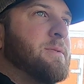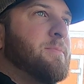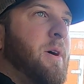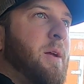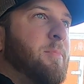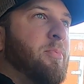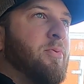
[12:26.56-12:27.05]

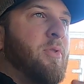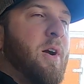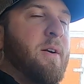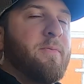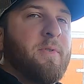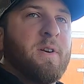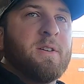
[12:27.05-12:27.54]
my
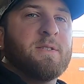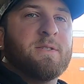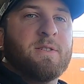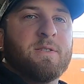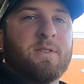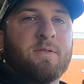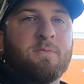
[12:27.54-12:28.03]
preference.
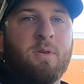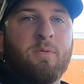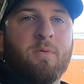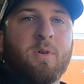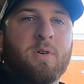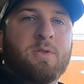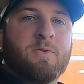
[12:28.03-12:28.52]
This is what
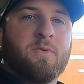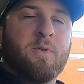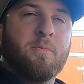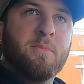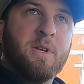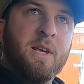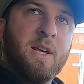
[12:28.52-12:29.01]
works for
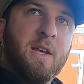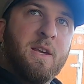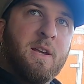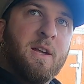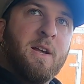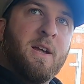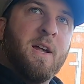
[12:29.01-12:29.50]

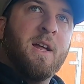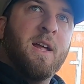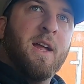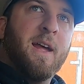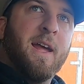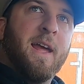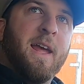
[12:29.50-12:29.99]
me,
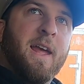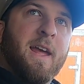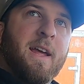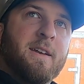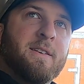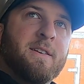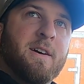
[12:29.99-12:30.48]

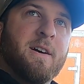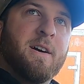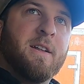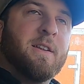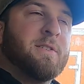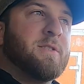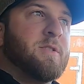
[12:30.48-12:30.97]
and
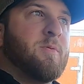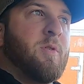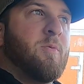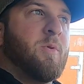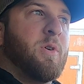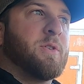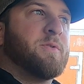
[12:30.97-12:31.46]
this is
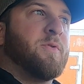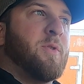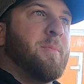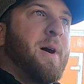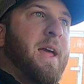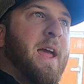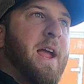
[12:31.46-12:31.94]
what works for
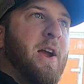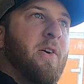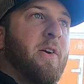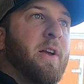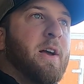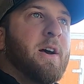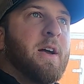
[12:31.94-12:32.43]
my
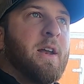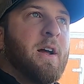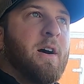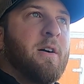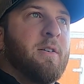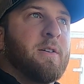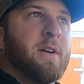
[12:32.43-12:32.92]
area, and
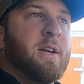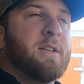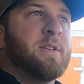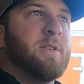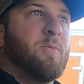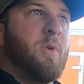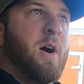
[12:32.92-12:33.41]
I'll get
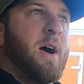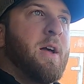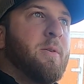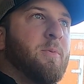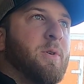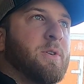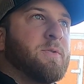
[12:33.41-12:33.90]
to why
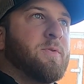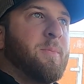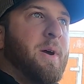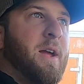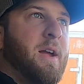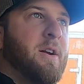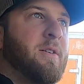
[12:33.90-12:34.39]
it works for
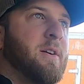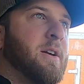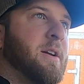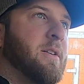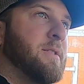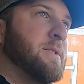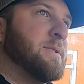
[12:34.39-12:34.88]
my area
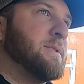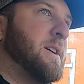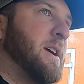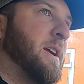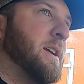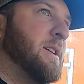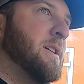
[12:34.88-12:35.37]
here in a
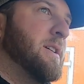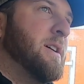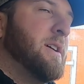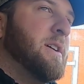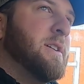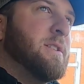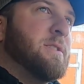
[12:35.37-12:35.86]
second.
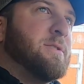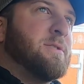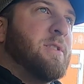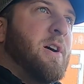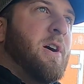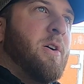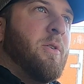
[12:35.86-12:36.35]

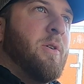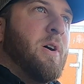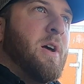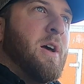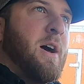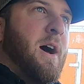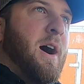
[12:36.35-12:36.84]
So
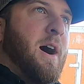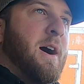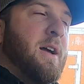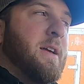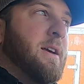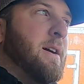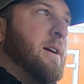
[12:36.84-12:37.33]

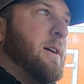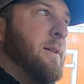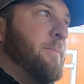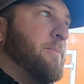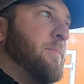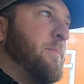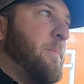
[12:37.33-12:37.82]

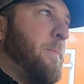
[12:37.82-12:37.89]
I